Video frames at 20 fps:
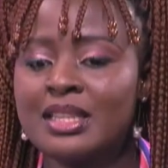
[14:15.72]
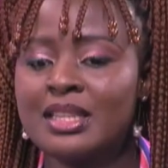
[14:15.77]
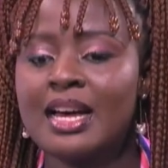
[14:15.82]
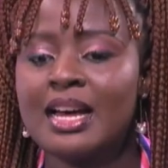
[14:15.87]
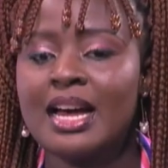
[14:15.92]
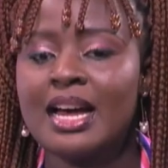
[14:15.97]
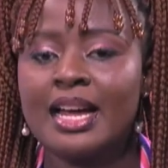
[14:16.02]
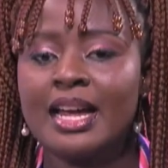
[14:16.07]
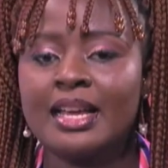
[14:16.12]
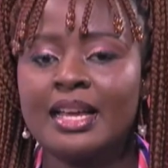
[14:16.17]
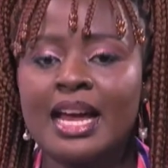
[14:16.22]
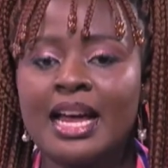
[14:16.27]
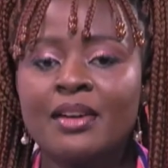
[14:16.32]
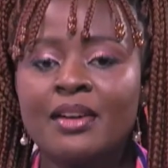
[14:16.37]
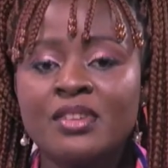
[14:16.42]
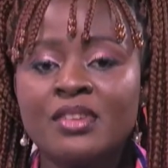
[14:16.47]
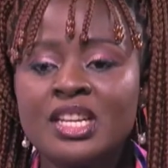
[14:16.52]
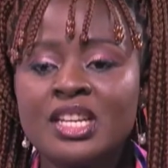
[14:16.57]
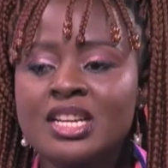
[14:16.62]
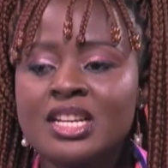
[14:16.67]
I
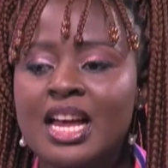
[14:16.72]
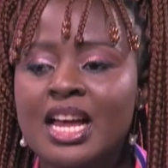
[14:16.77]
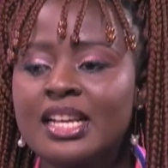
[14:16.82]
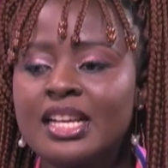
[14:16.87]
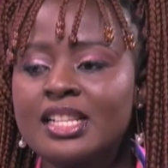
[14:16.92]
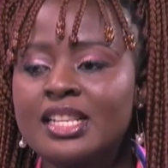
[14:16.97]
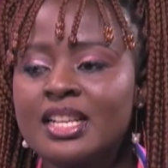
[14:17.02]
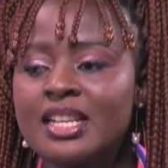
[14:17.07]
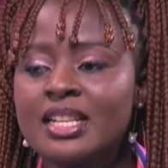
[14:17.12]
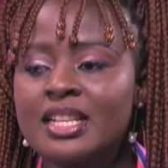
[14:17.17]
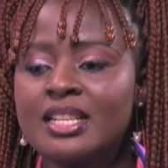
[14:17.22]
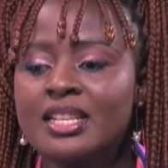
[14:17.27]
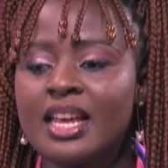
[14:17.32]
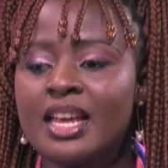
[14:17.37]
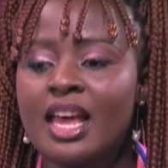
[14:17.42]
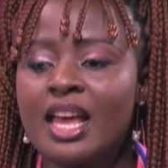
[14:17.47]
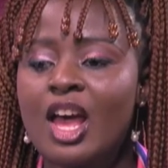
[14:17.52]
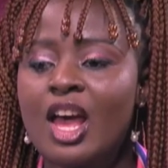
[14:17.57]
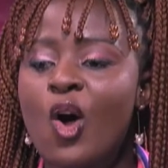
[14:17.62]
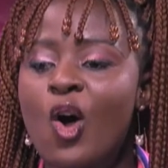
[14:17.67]
really like. He said, say,
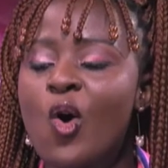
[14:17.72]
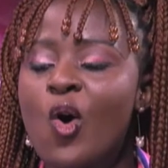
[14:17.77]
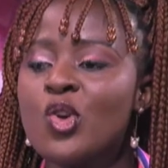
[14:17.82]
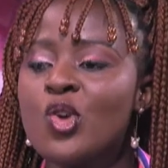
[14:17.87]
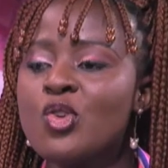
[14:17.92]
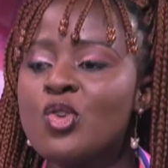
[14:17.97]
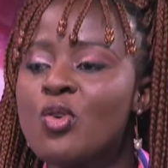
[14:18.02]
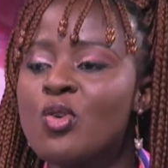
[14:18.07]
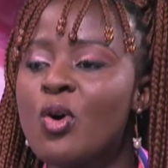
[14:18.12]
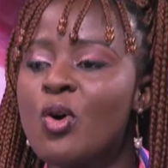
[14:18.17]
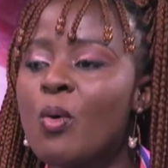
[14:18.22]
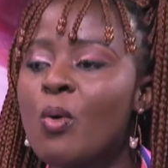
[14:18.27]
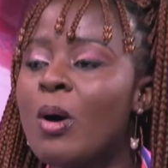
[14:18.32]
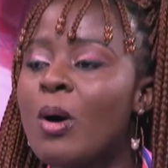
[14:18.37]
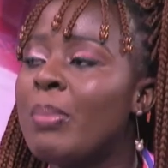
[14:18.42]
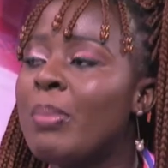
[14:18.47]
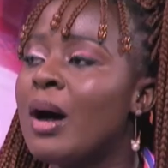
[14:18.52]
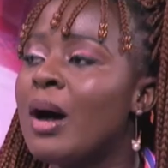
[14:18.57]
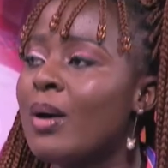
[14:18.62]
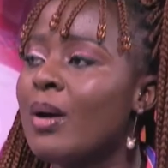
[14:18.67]
oh no, or what
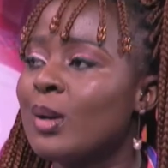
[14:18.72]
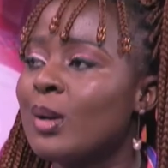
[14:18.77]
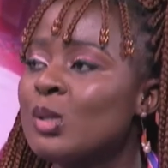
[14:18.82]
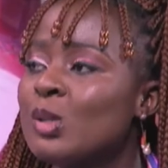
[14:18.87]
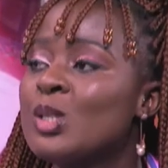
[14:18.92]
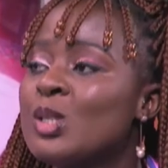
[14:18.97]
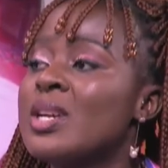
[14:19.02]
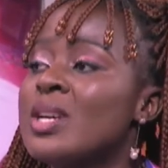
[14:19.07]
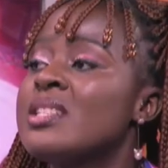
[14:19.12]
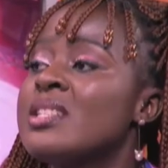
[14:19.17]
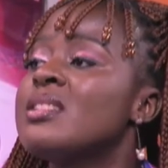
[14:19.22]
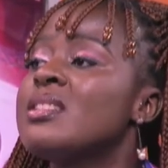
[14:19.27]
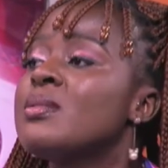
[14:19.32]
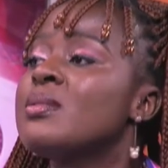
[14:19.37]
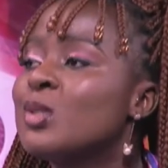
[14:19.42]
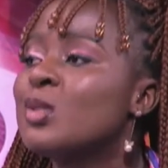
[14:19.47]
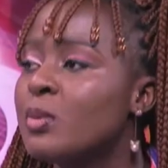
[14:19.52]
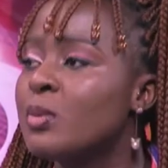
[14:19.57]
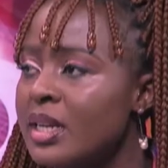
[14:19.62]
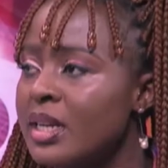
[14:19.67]
power no, they were still
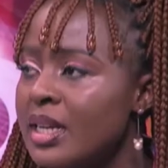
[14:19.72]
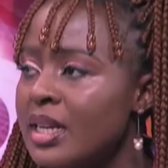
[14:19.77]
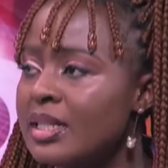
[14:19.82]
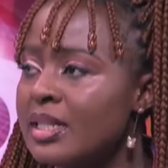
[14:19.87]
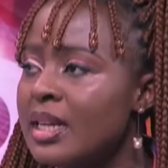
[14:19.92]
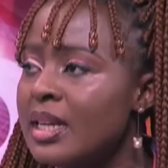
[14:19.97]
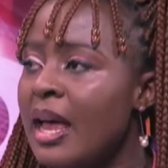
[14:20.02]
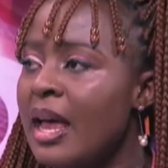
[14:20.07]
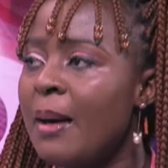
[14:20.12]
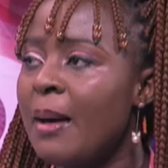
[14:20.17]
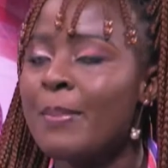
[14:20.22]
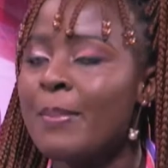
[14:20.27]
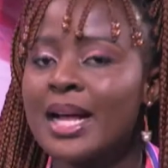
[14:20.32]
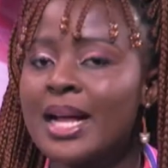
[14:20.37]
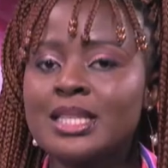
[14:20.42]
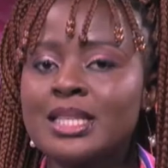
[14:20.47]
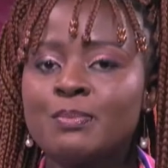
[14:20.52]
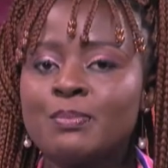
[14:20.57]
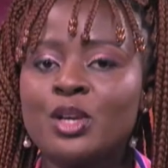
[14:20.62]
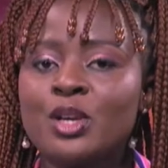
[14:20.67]
doing it. But
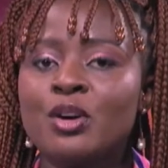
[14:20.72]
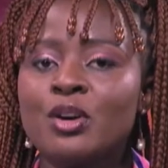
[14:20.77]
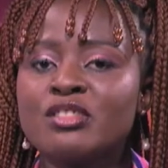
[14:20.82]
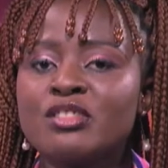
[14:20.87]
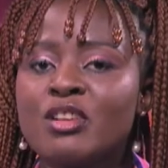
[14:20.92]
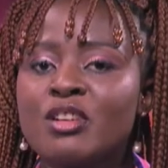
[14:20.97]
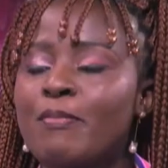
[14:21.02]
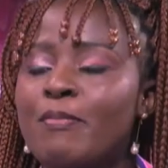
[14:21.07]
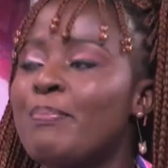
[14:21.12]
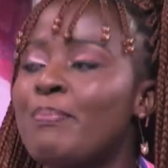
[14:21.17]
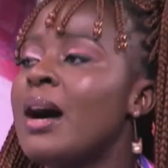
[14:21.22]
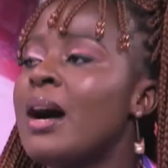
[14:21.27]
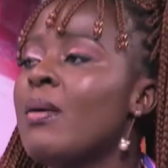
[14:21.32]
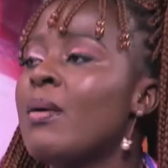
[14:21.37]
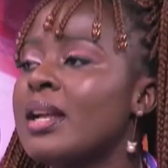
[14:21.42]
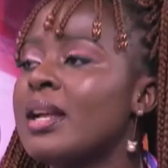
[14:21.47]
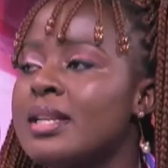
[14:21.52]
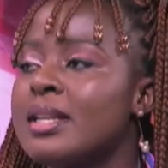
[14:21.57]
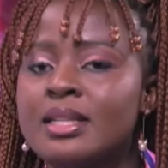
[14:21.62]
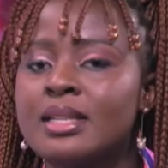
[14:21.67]
because of power
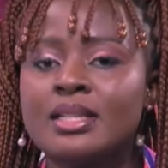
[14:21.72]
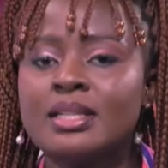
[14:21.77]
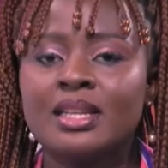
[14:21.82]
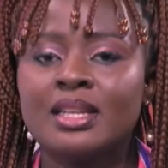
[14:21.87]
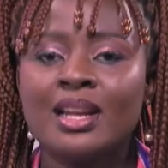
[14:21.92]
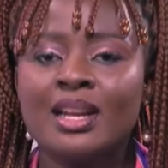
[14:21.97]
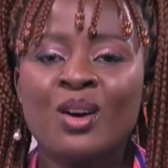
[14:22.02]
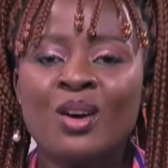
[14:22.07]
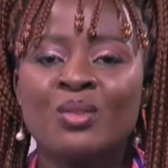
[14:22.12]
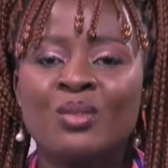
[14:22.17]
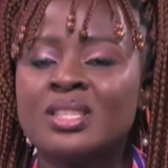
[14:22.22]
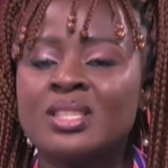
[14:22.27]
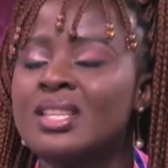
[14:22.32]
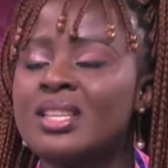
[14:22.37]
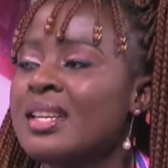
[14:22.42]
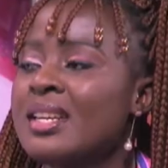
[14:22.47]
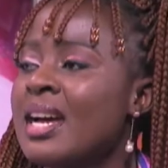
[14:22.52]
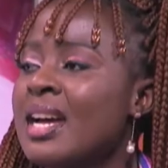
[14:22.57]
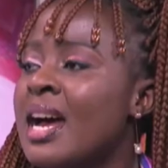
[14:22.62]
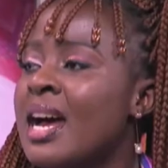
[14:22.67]
ninti na on
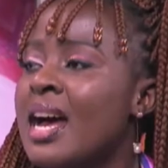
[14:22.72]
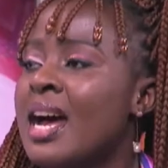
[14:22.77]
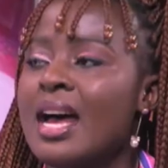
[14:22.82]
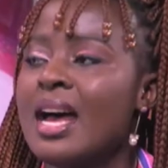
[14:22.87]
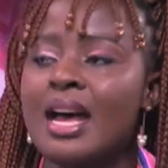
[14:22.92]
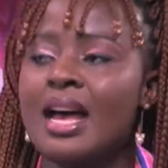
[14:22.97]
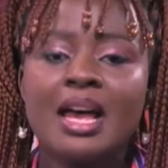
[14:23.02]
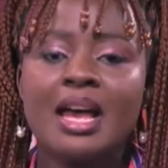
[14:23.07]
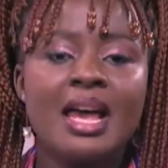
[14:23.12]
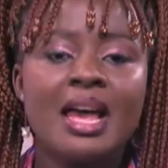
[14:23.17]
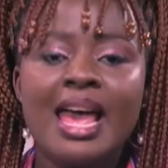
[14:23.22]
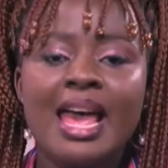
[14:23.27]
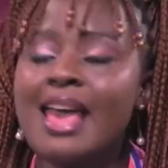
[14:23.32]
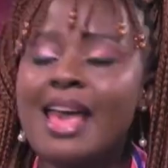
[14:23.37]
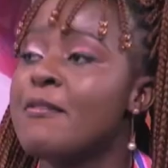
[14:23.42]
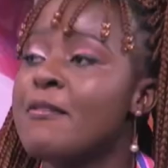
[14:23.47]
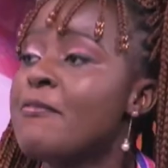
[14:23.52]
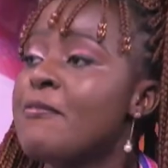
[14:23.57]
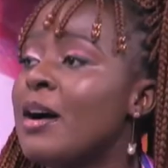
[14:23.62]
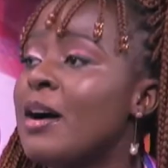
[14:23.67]
shada and
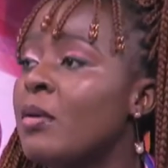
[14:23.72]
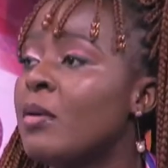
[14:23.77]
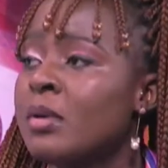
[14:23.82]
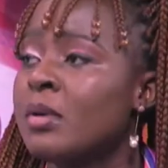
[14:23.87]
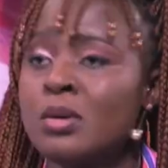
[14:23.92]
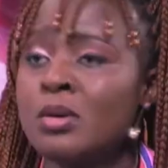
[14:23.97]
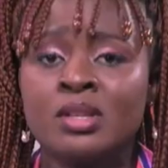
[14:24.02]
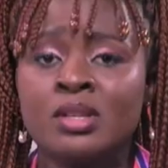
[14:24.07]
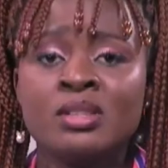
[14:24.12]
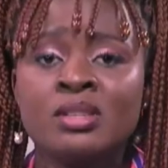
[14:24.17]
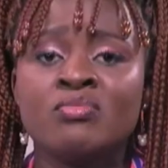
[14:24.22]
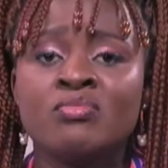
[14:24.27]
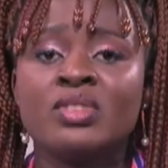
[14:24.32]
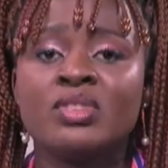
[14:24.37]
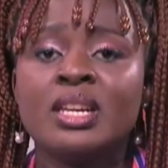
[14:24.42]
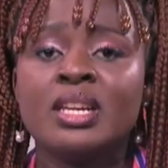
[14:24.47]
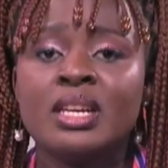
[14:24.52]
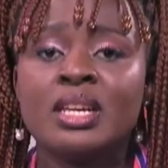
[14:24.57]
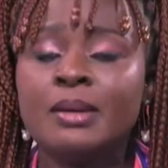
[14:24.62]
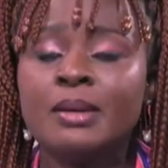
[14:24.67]
fahun, he wasn't
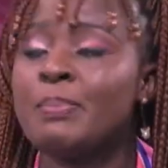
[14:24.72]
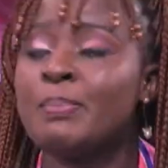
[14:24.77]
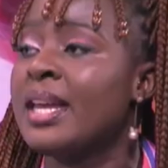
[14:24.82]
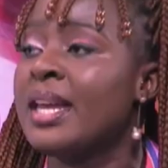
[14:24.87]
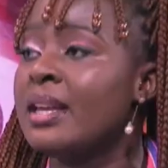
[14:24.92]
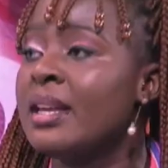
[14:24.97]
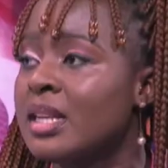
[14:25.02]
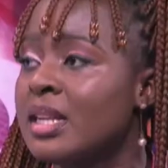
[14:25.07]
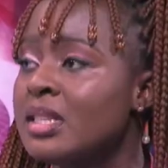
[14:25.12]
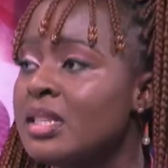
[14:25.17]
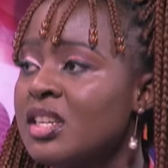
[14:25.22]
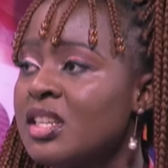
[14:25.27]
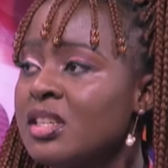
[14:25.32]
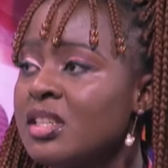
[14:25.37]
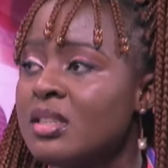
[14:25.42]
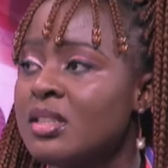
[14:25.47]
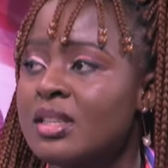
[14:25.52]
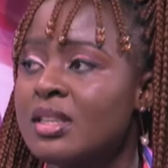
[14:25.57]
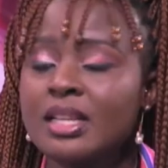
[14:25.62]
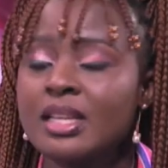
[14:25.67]
really paying attention to
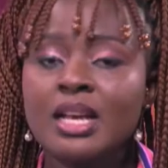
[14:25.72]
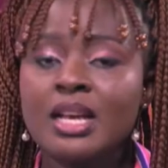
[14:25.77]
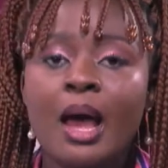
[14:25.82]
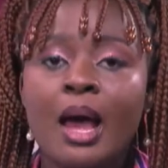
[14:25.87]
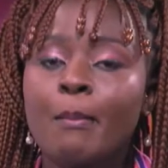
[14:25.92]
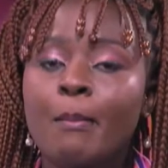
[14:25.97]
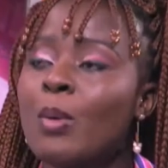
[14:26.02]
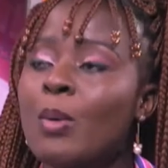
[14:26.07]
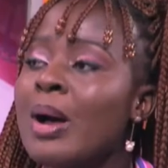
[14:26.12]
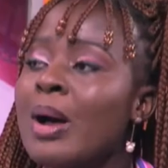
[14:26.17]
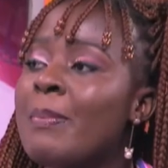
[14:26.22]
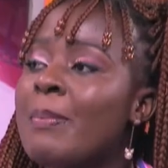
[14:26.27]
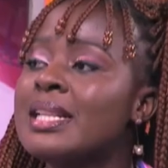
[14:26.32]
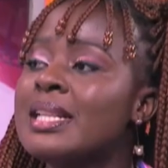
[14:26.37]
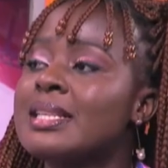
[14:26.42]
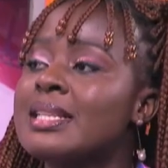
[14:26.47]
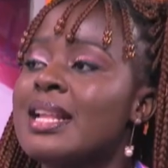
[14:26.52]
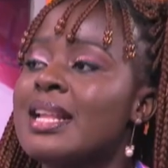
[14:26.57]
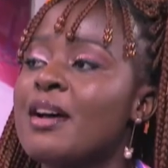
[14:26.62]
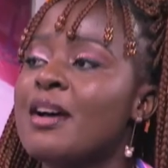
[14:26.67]
that. But what bet
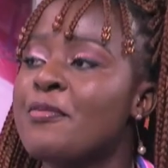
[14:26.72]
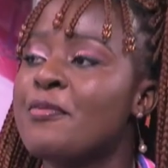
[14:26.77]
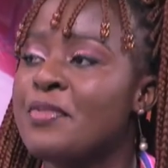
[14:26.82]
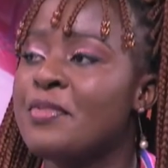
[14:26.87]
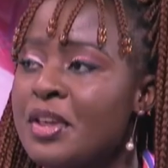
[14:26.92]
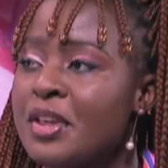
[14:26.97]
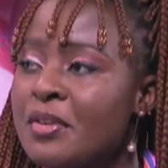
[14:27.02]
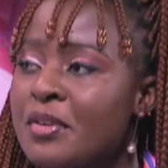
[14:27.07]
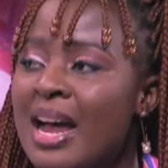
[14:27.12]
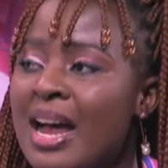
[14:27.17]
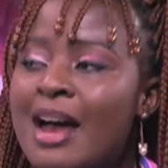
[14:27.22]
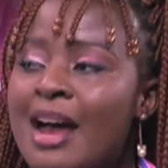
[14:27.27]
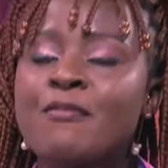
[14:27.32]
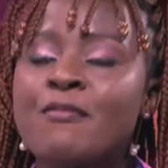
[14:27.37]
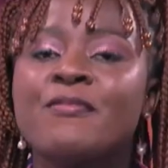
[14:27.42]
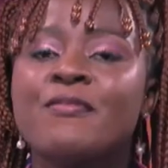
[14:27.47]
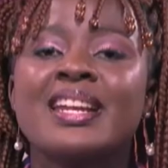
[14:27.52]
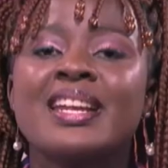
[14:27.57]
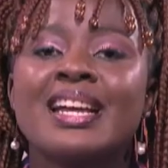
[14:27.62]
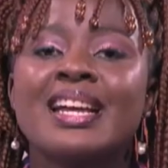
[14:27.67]
nafi, you know,
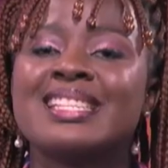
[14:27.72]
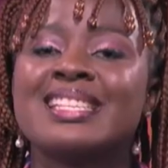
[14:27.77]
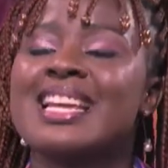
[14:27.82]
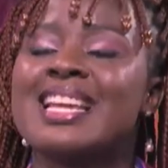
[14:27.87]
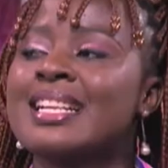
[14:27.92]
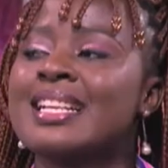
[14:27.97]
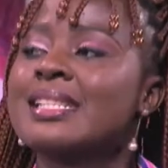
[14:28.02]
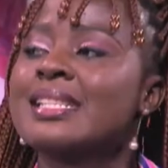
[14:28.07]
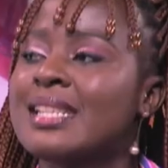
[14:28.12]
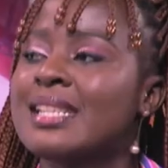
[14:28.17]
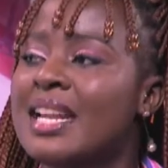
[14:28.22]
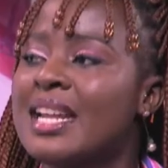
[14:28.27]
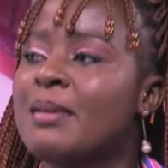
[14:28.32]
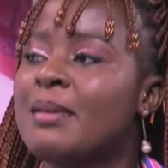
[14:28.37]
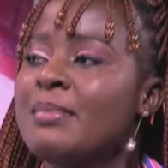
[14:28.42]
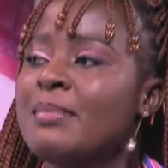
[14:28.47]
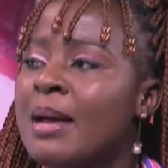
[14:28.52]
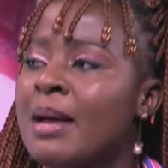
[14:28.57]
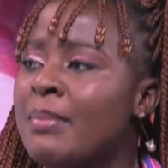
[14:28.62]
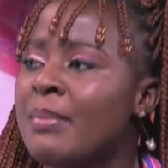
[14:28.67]
afena nyansa ne bia
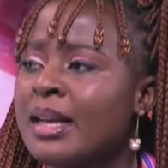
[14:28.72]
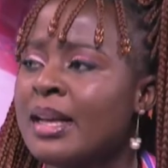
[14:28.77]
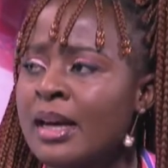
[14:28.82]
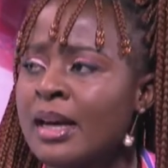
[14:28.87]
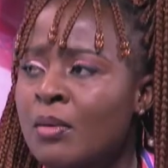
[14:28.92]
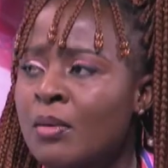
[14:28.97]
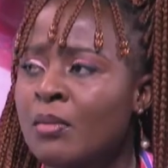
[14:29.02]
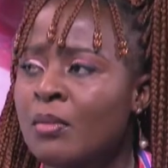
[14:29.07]
bekahun.